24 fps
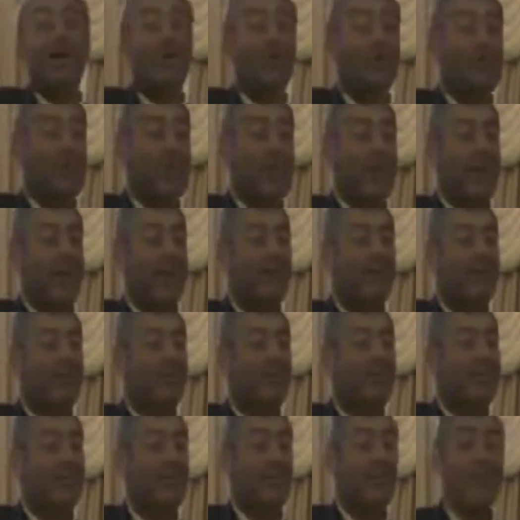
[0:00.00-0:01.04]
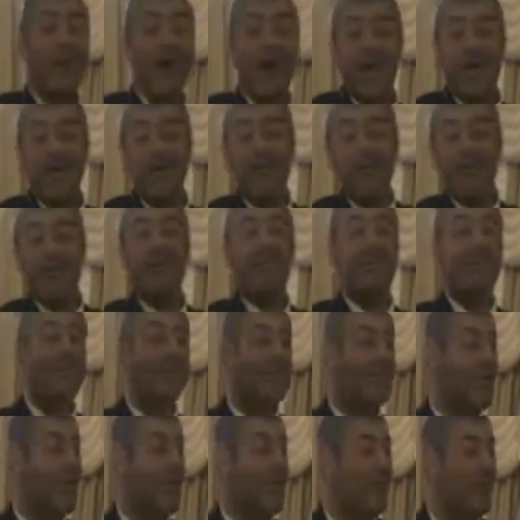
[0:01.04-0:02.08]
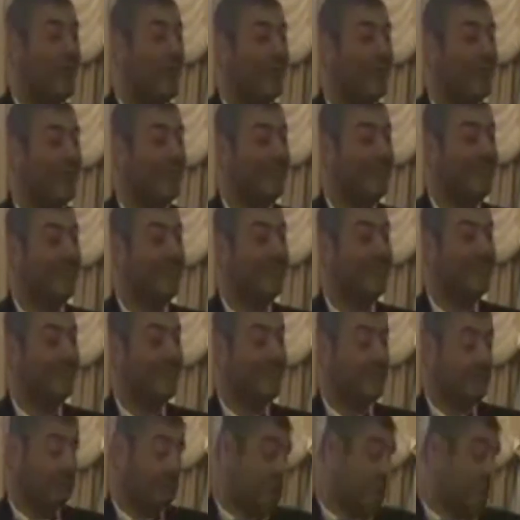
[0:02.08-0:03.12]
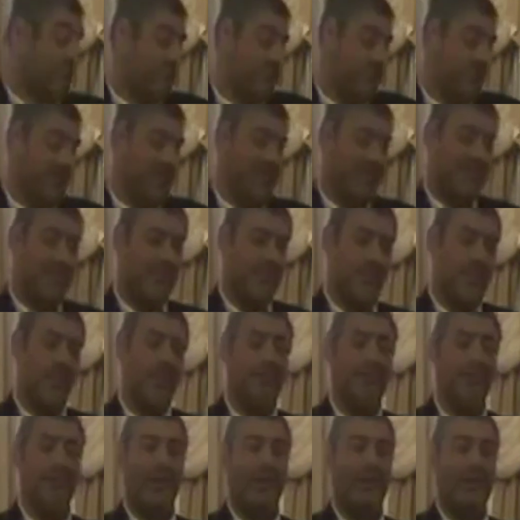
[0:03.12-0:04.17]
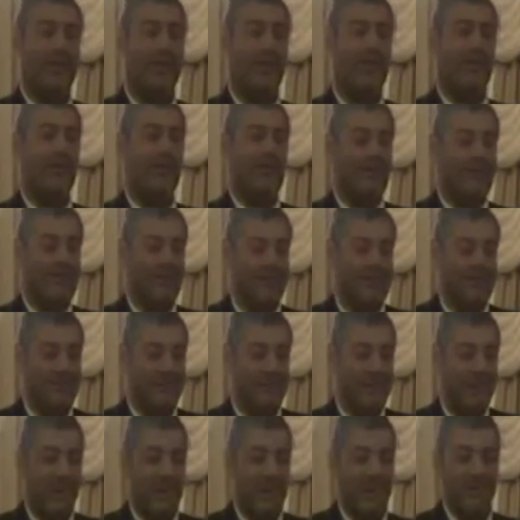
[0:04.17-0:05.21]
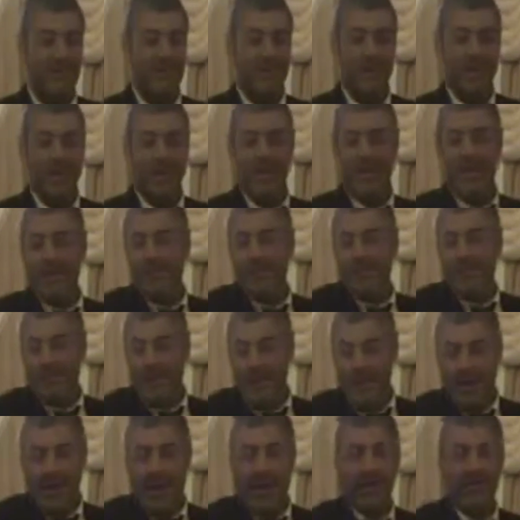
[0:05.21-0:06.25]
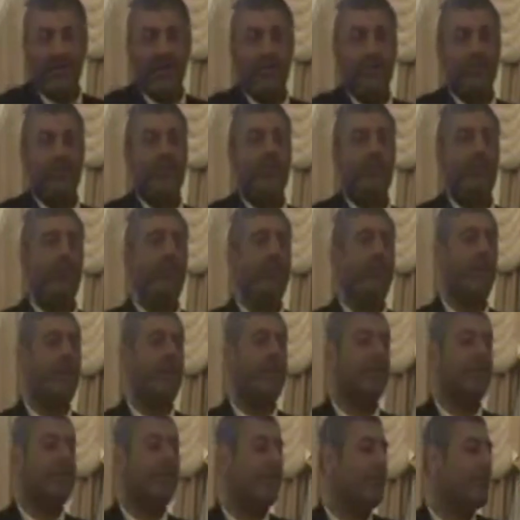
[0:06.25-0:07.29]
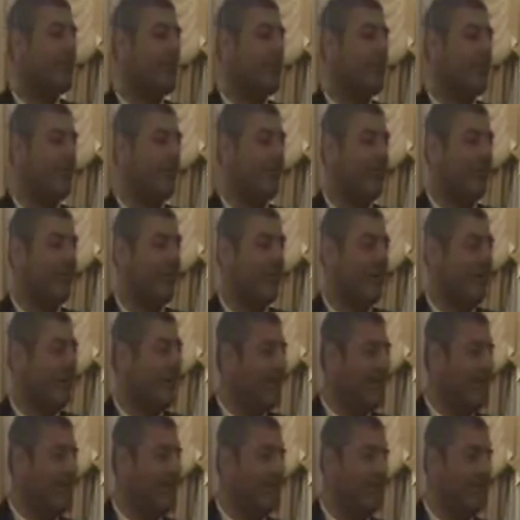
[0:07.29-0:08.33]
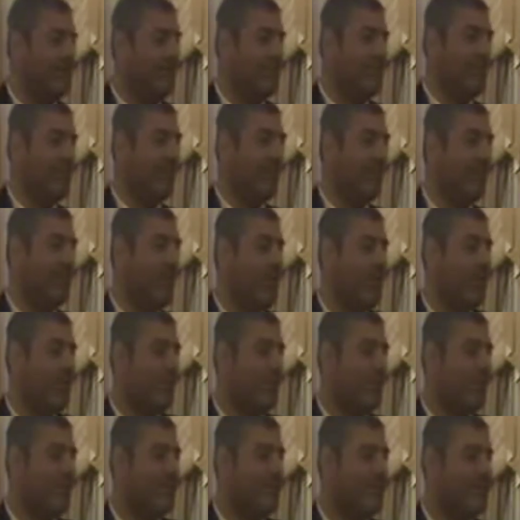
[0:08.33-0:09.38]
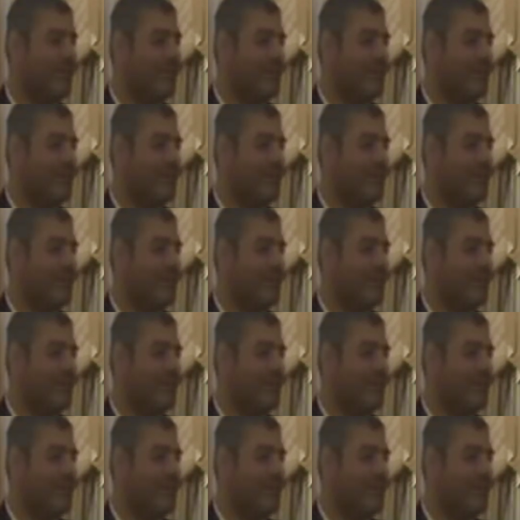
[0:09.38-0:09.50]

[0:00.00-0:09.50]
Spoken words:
one who left, why you didn't go? He said, why should I go? I behave 100% like the rules. I don't do anything wrong.